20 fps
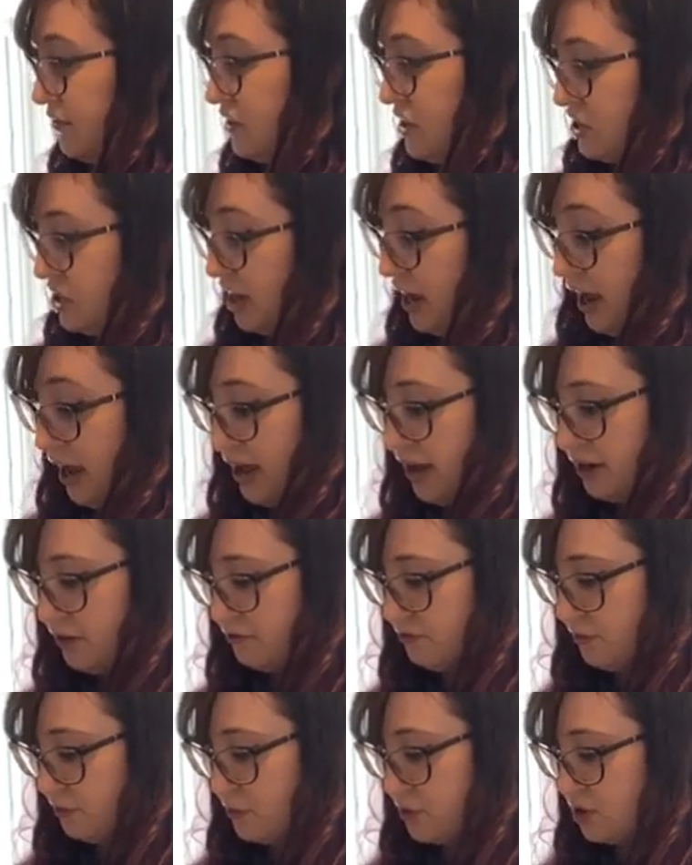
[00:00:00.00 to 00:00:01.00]
enough tang
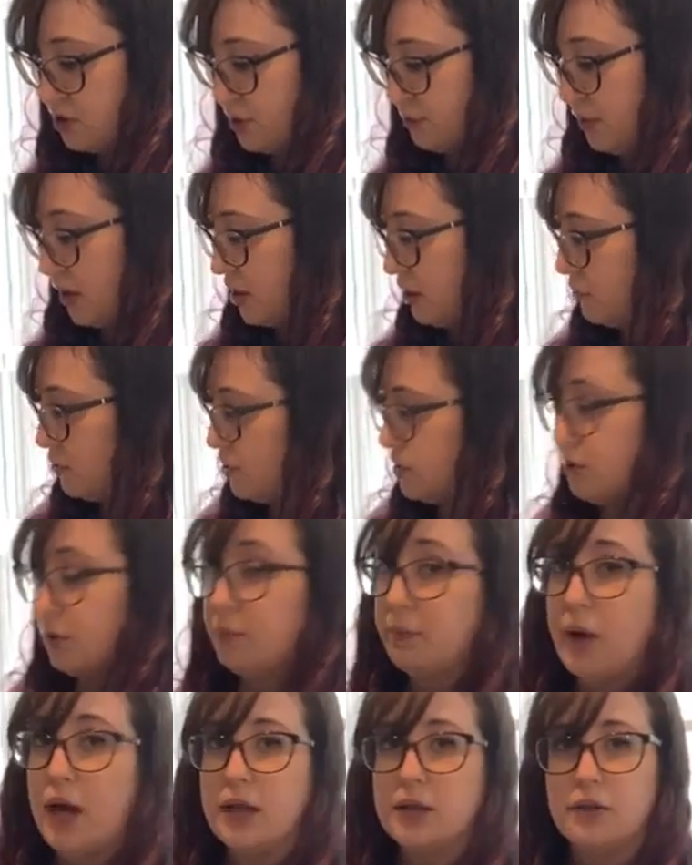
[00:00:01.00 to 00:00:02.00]
from the tomatoes, so
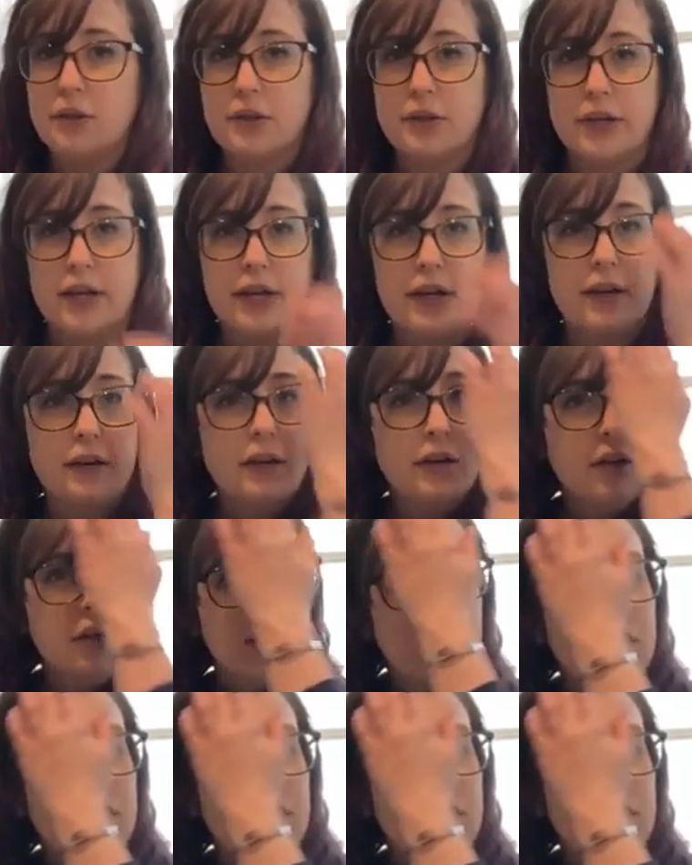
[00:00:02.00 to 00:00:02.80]
I'm not looking